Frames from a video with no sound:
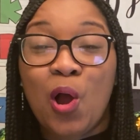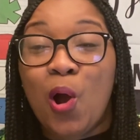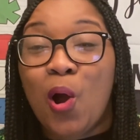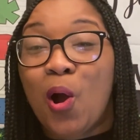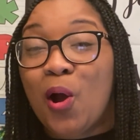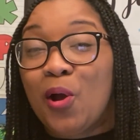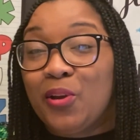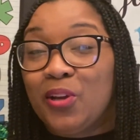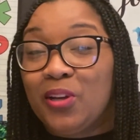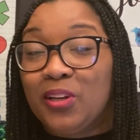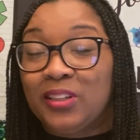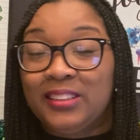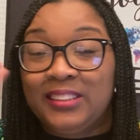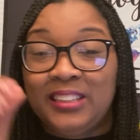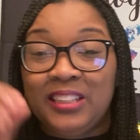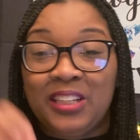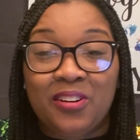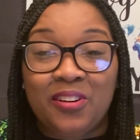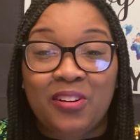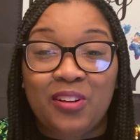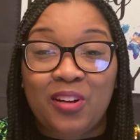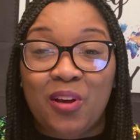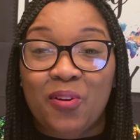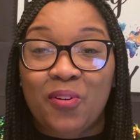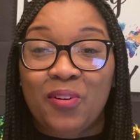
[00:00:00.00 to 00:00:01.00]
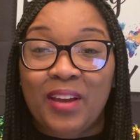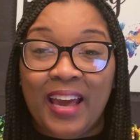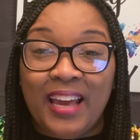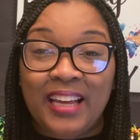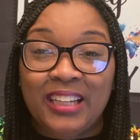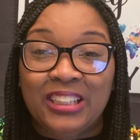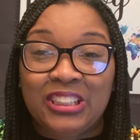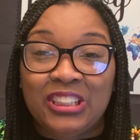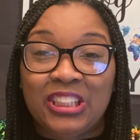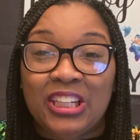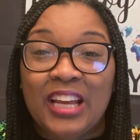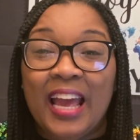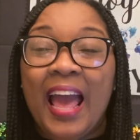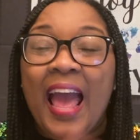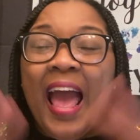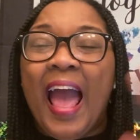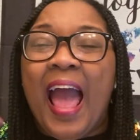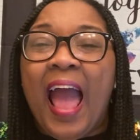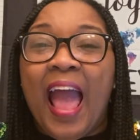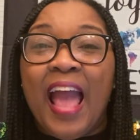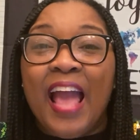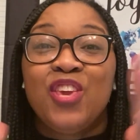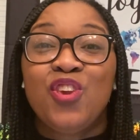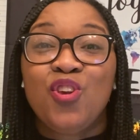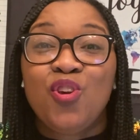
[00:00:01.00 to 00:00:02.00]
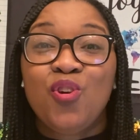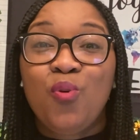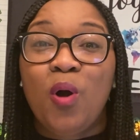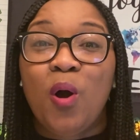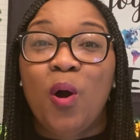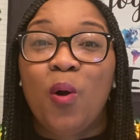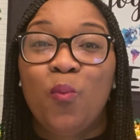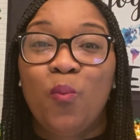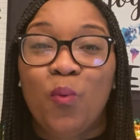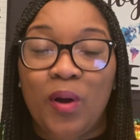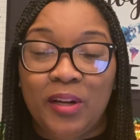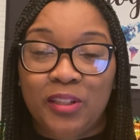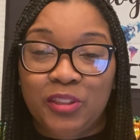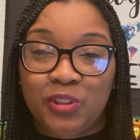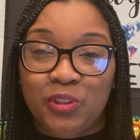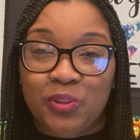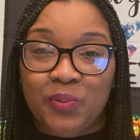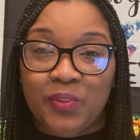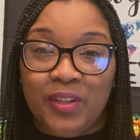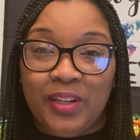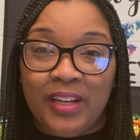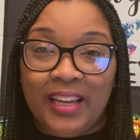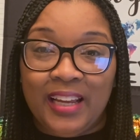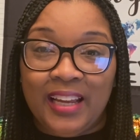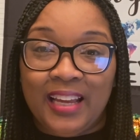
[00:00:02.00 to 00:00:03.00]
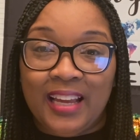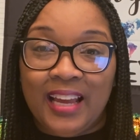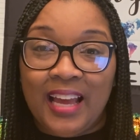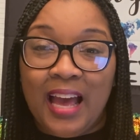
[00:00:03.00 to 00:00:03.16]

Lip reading: or your center location and you are wondering